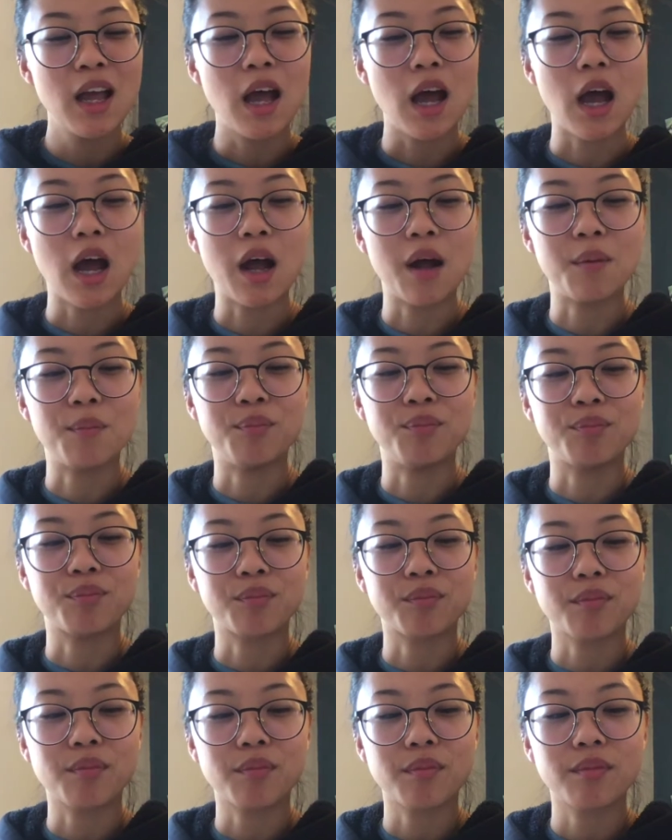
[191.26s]

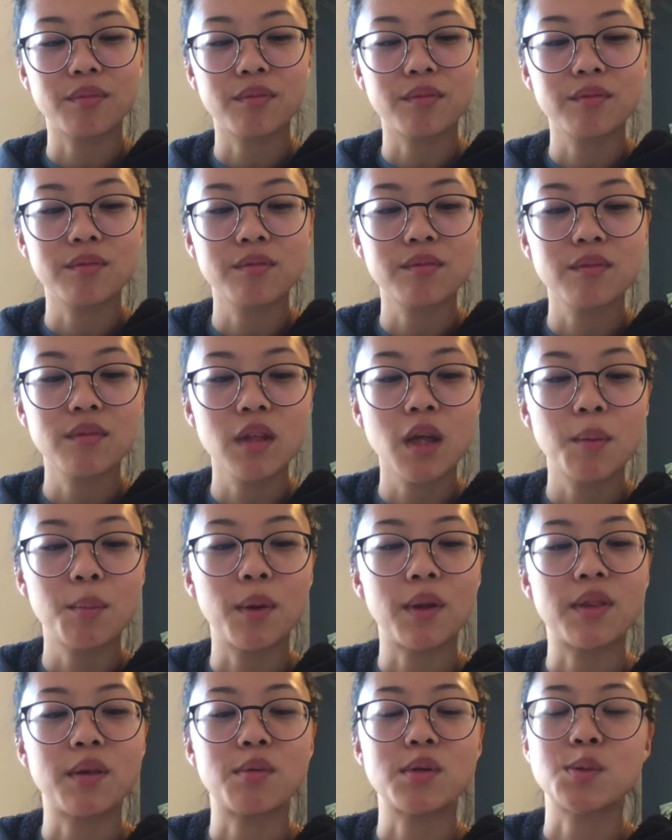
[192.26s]

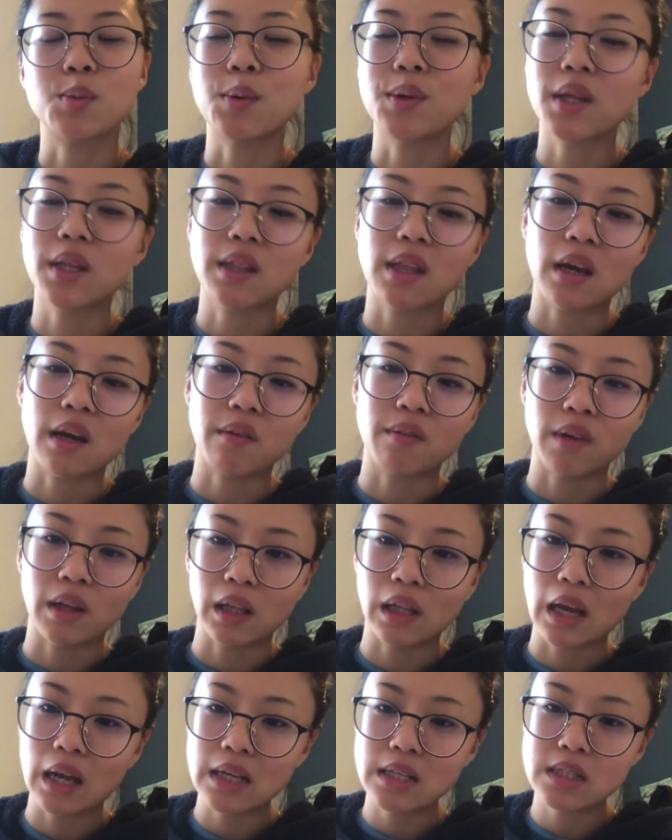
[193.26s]
But there was one thing that I
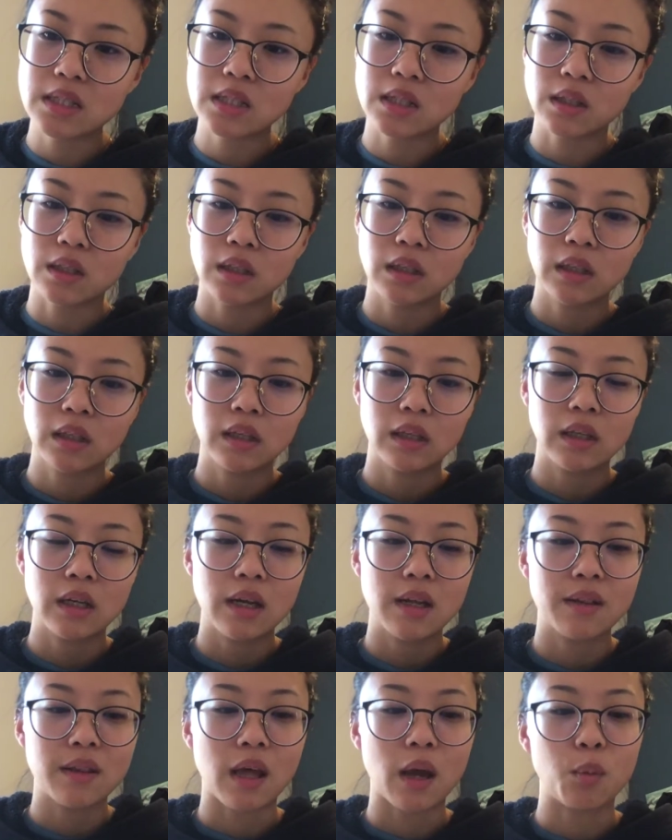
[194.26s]
realized
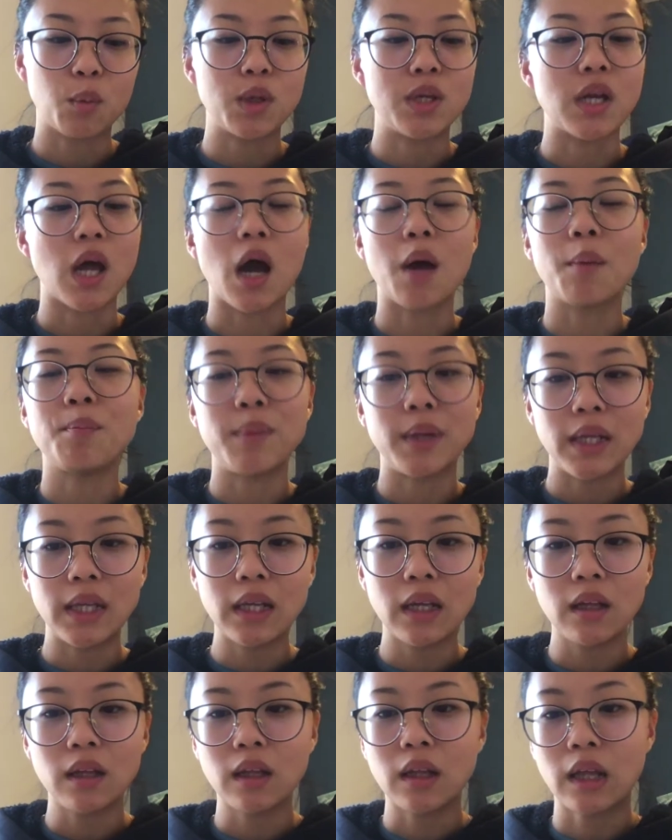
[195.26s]
that would not
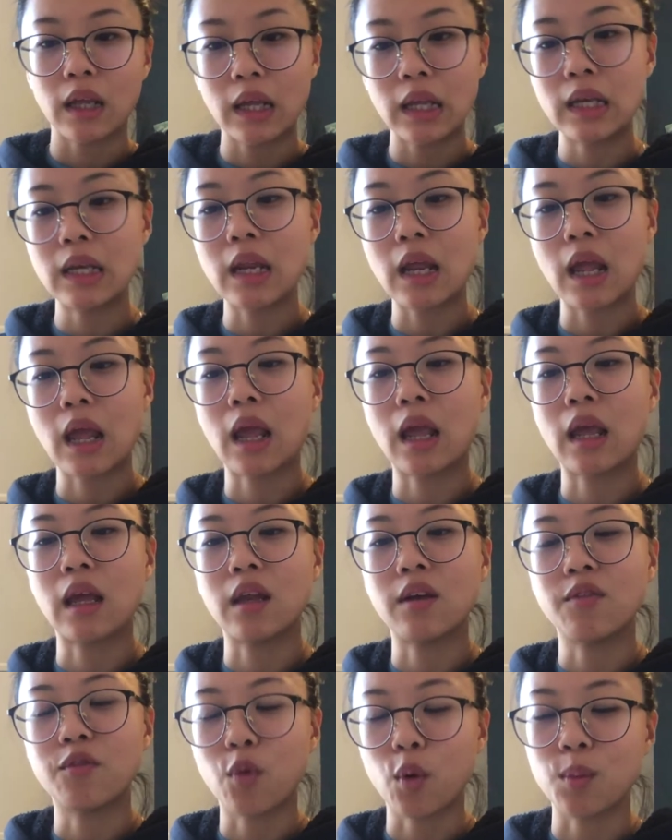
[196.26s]
be in an
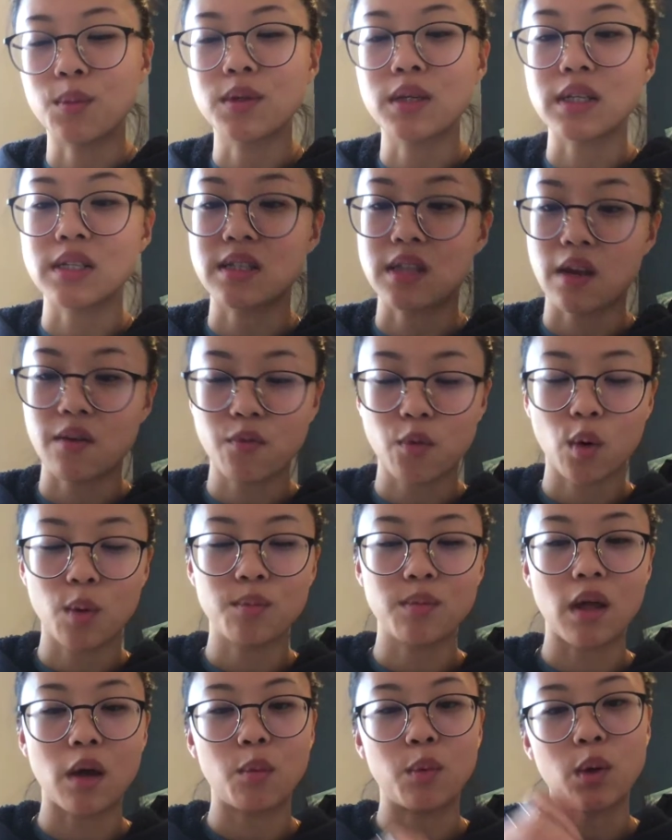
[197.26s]
informed consent form,
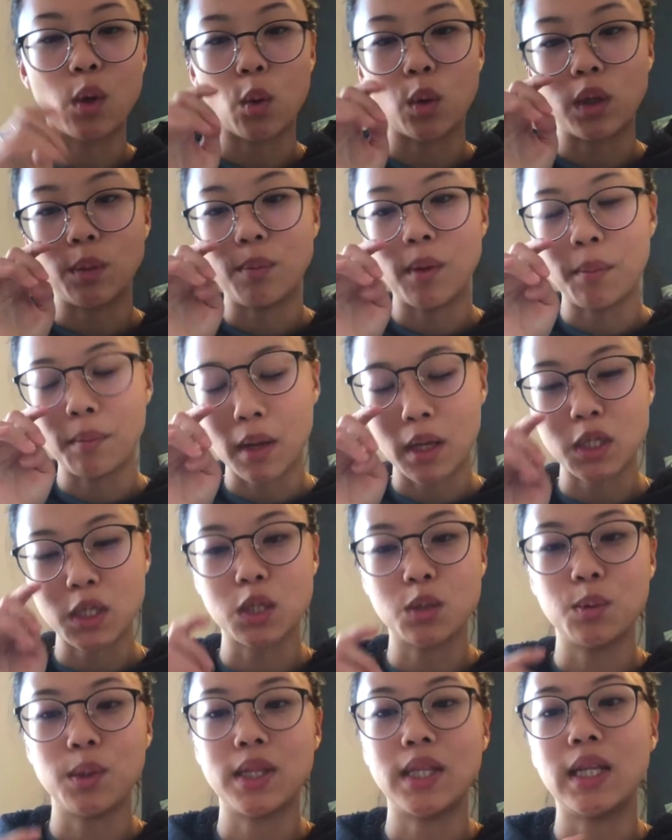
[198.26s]
that would only be
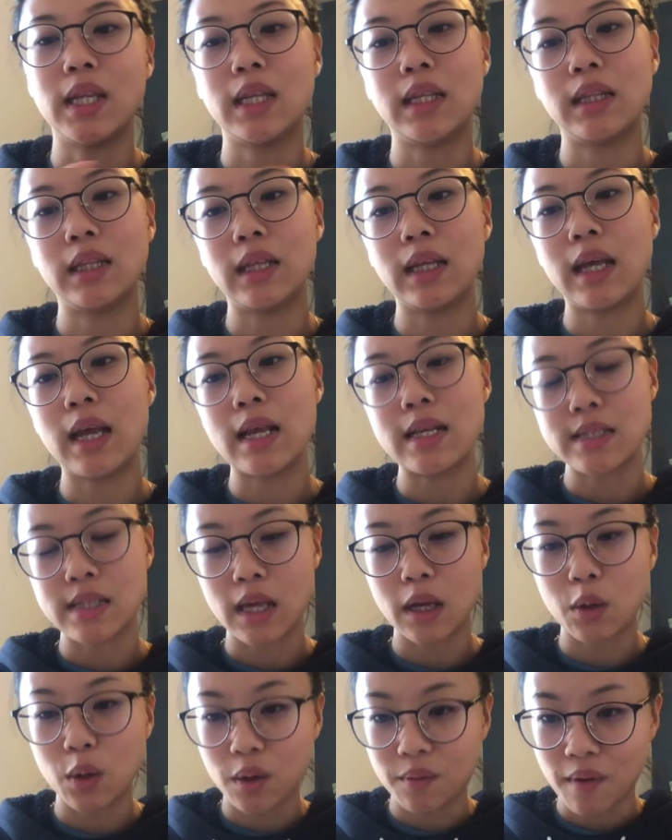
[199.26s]
mentioned within the ACA
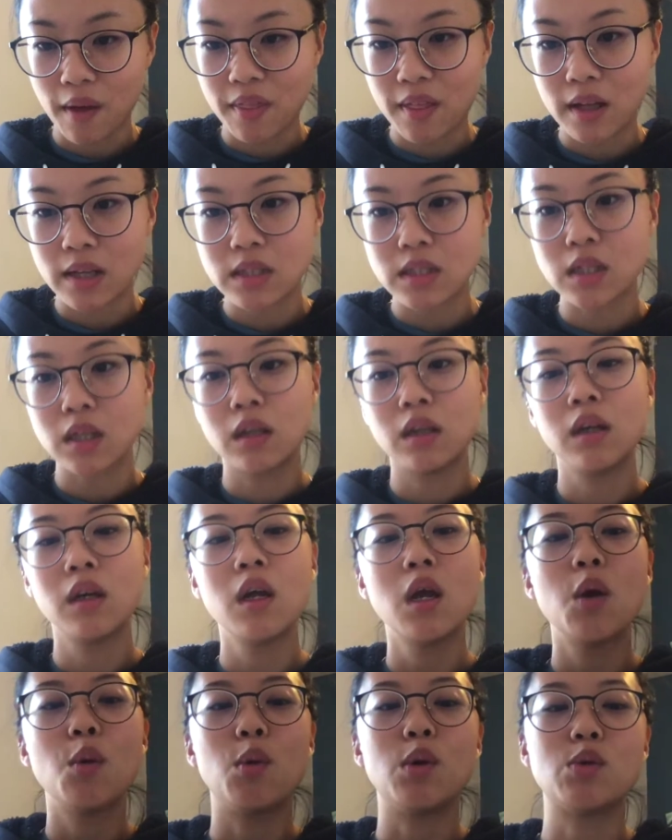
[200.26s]
Code of Ethics,
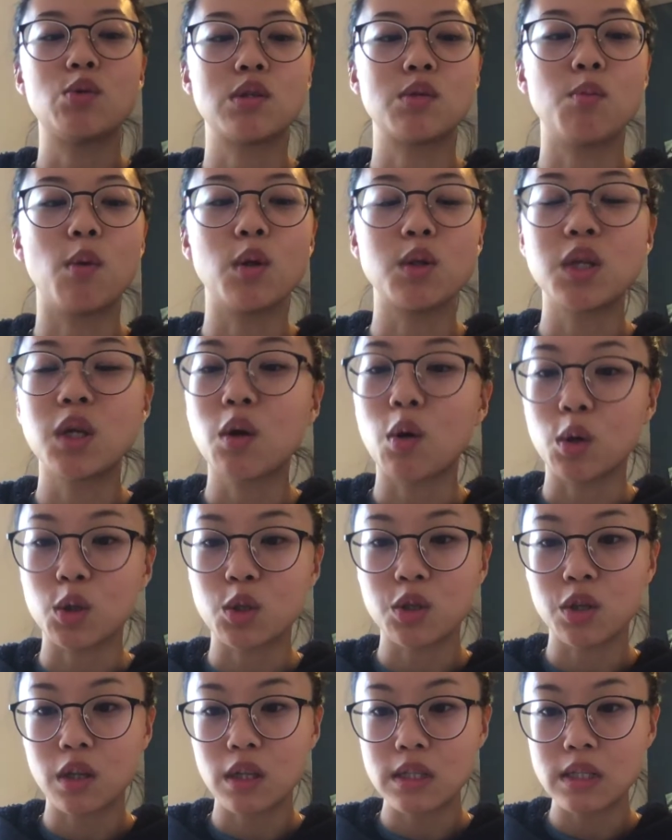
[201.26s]
which was
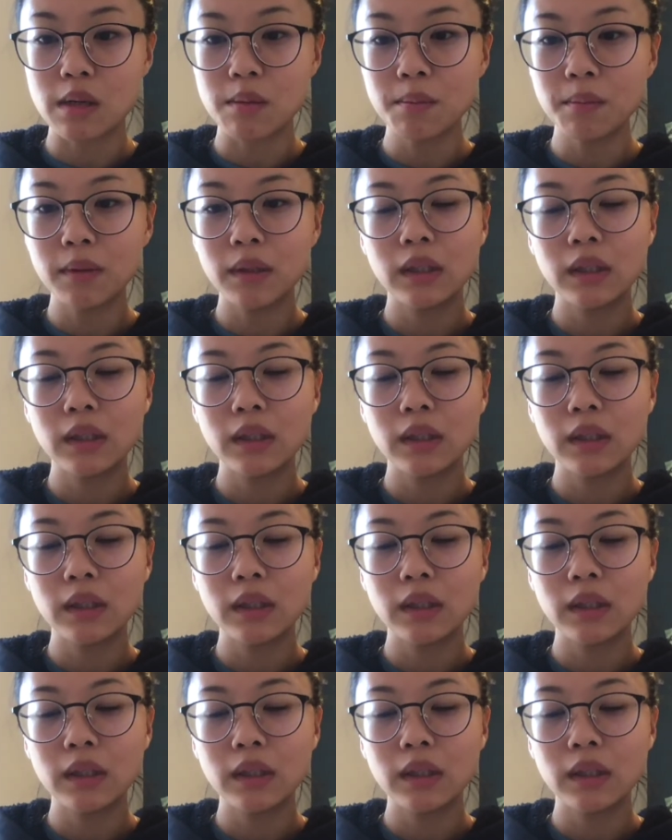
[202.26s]
multiculturalism.